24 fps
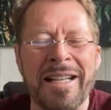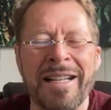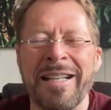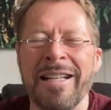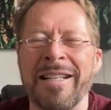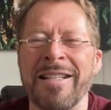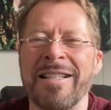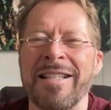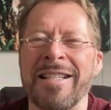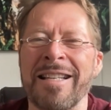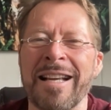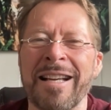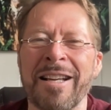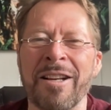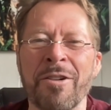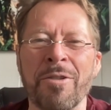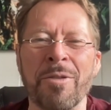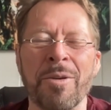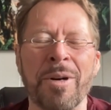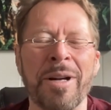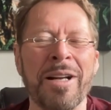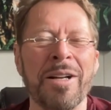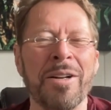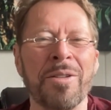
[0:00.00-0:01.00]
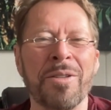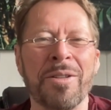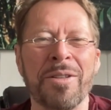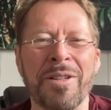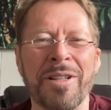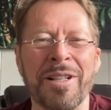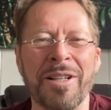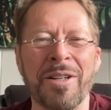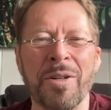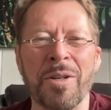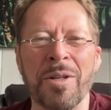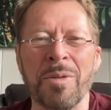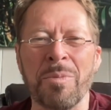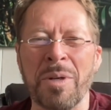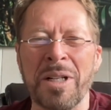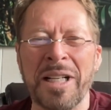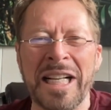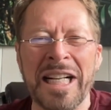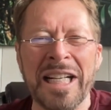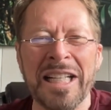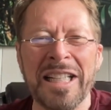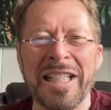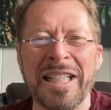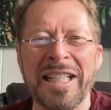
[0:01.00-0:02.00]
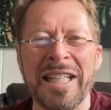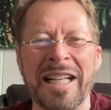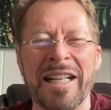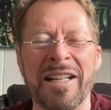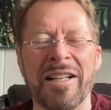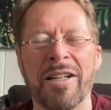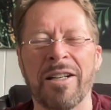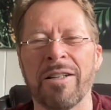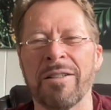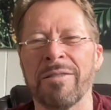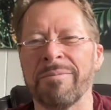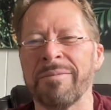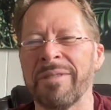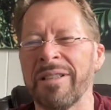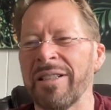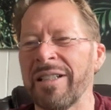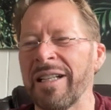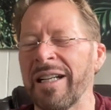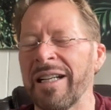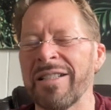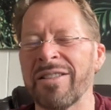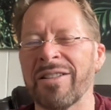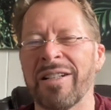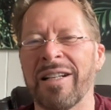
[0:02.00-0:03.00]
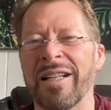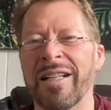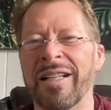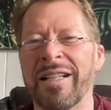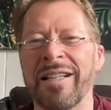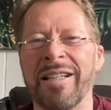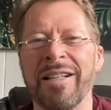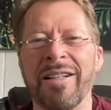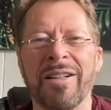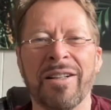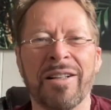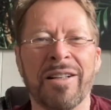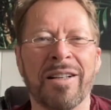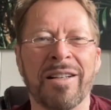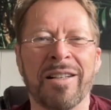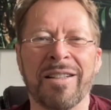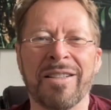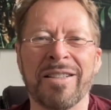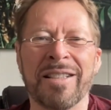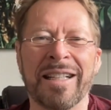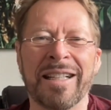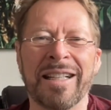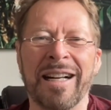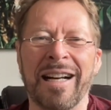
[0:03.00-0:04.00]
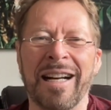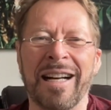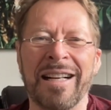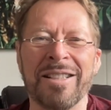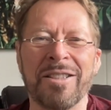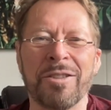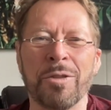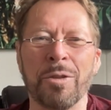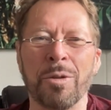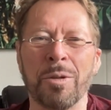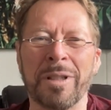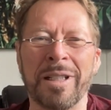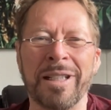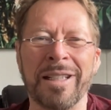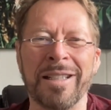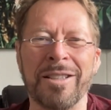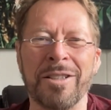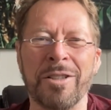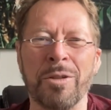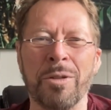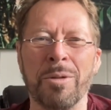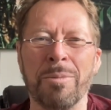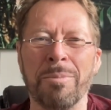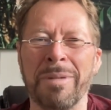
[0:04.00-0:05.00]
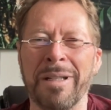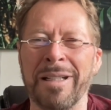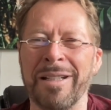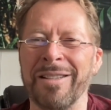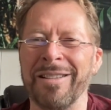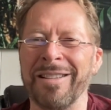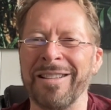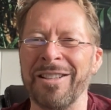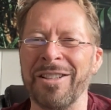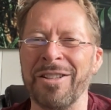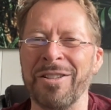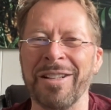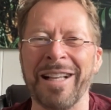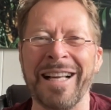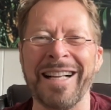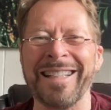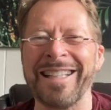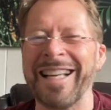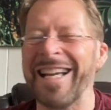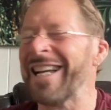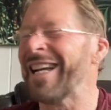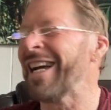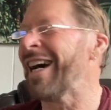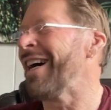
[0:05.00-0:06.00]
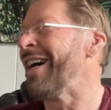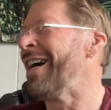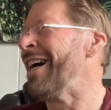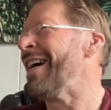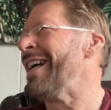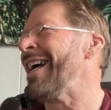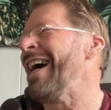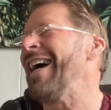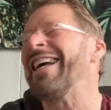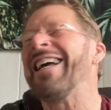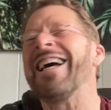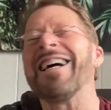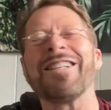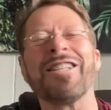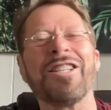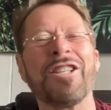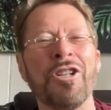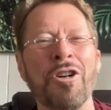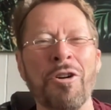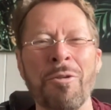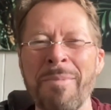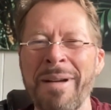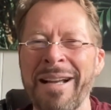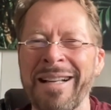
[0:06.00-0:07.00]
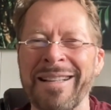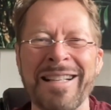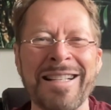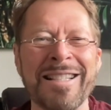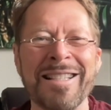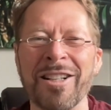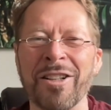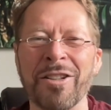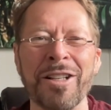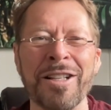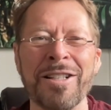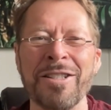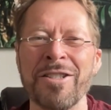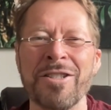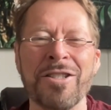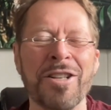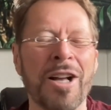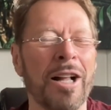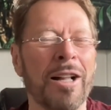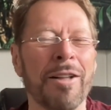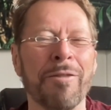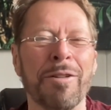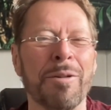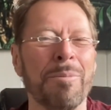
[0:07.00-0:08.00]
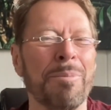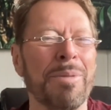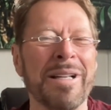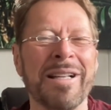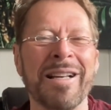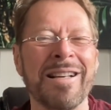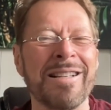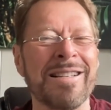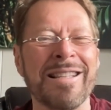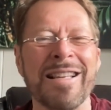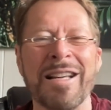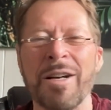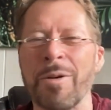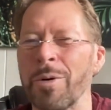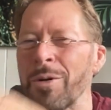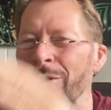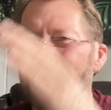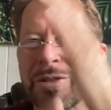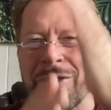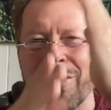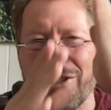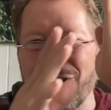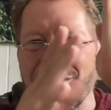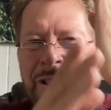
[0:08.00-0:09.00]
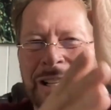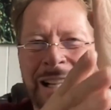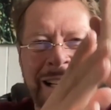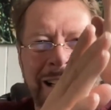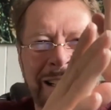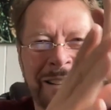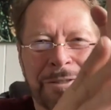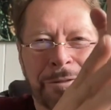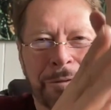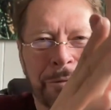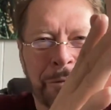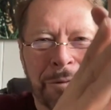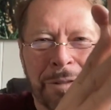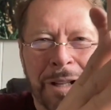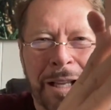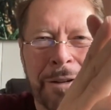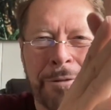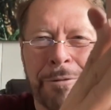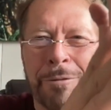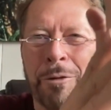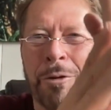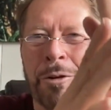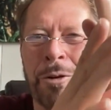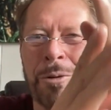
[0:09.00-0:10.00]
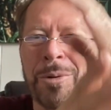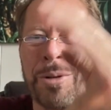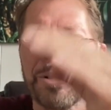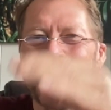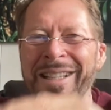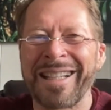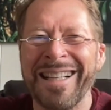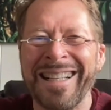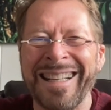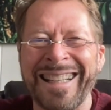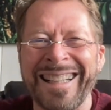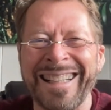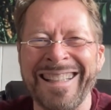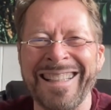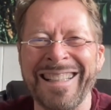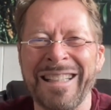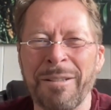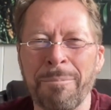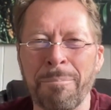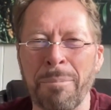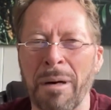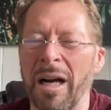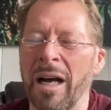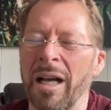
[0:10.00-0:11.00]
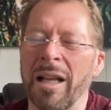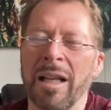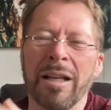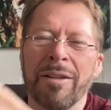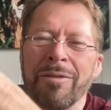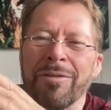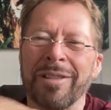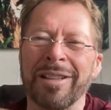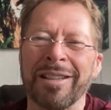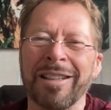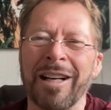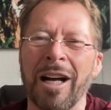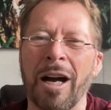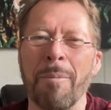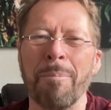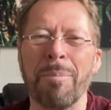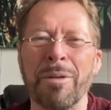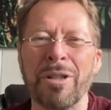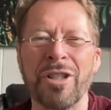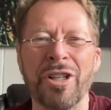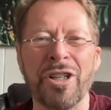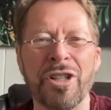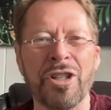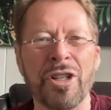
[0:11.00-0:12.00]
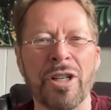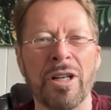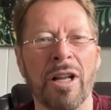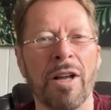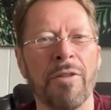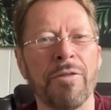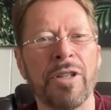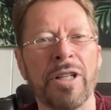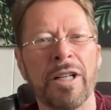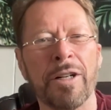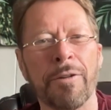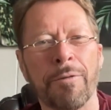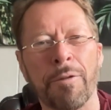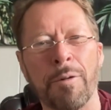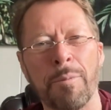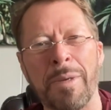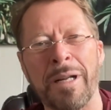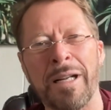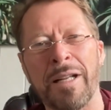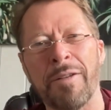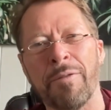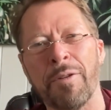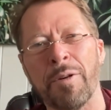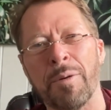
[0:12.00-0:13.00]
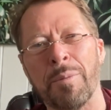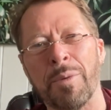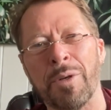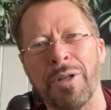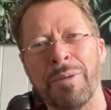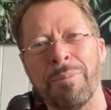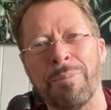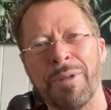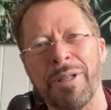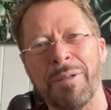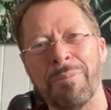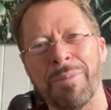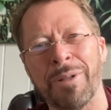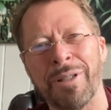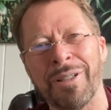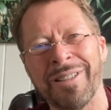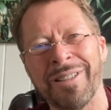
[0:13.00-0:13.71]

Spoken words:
And then second round, they're going, we're killing it. I go, you guys are like kindergartners. I got high school kids doing better than you. Yeah, I got so mad. They still didn't solve it because they were like forward thinking. But I love competition. Love to hear from any of your Marine people.